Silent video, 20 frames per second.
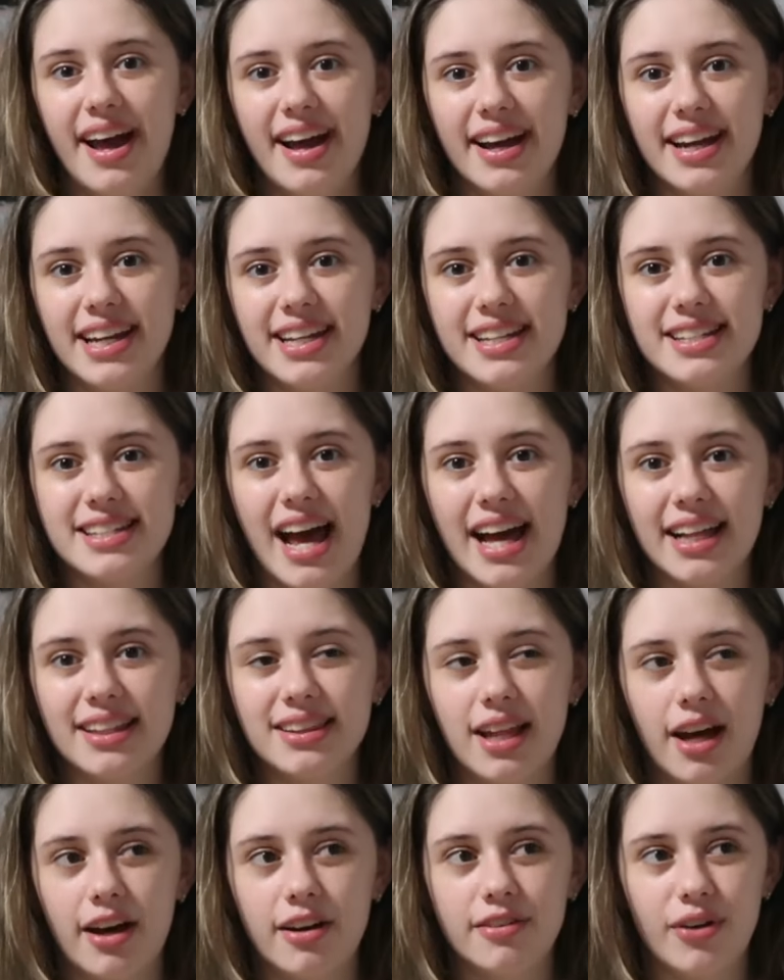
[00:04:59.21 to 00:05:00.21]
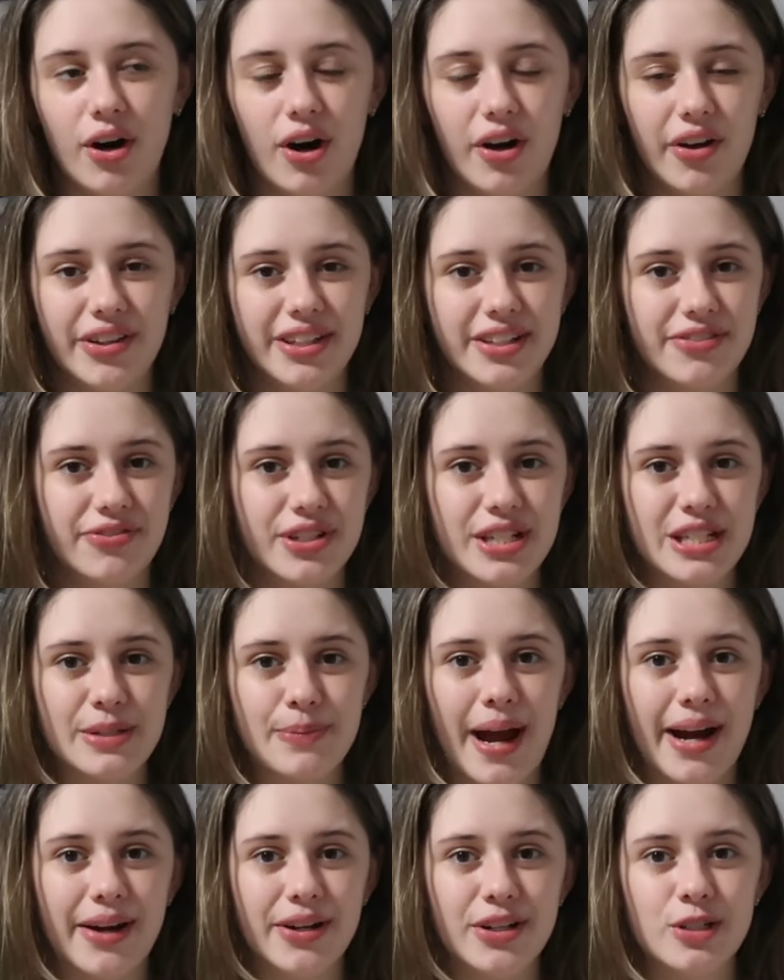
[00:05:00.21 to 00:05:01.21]
because I love all different
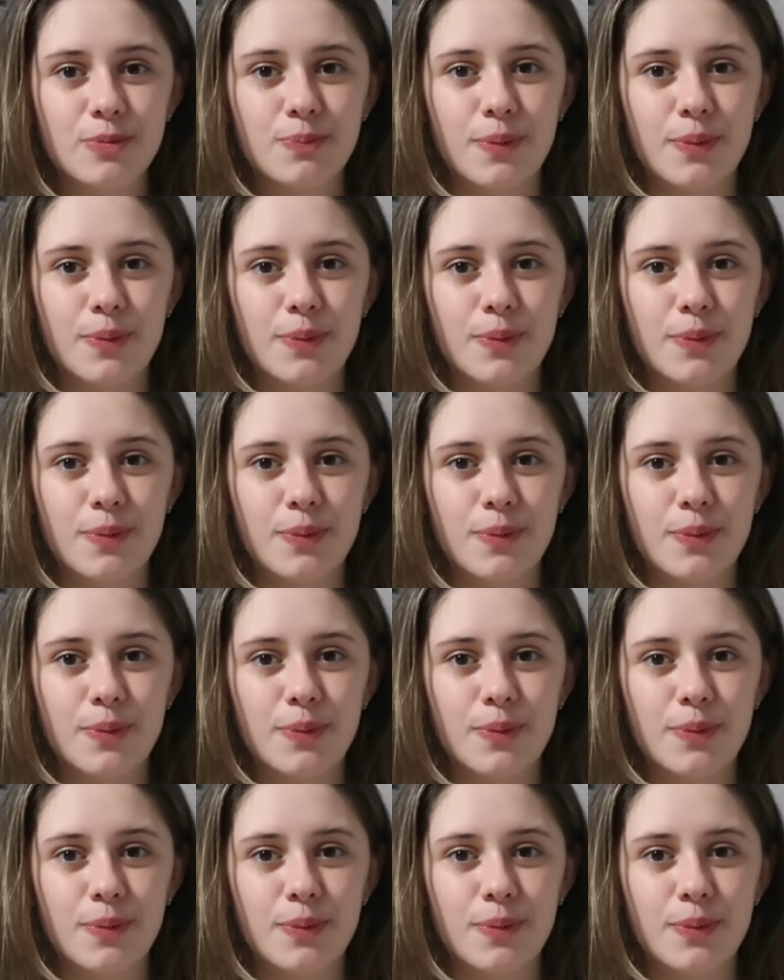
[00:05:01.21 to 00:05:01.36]
spirals,